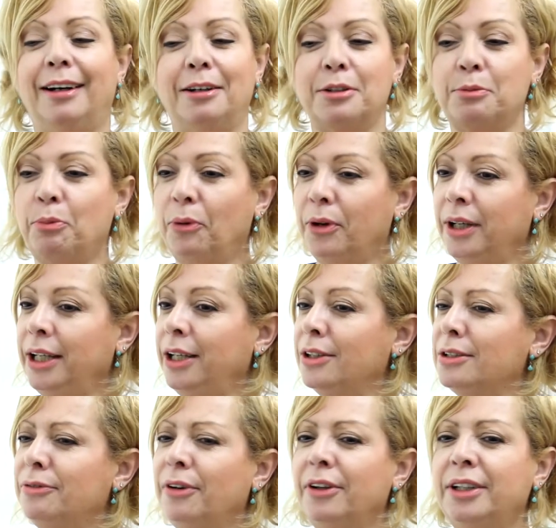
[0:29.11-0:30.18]
I was born here.
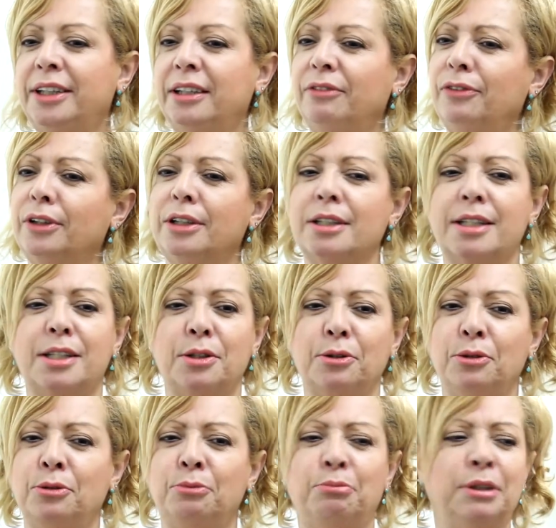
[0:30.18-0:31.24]
It's very difficult
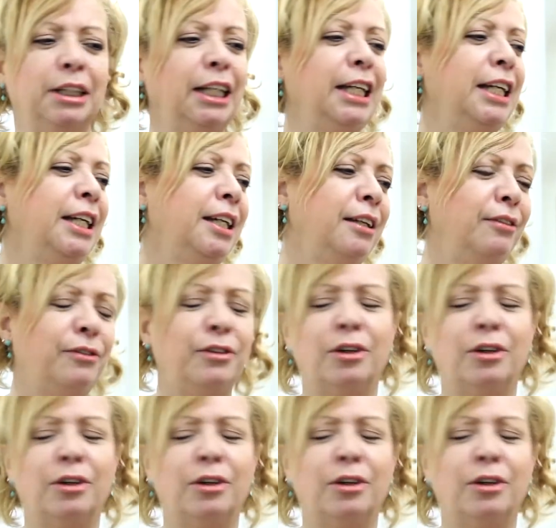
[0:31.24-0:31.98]
to believe.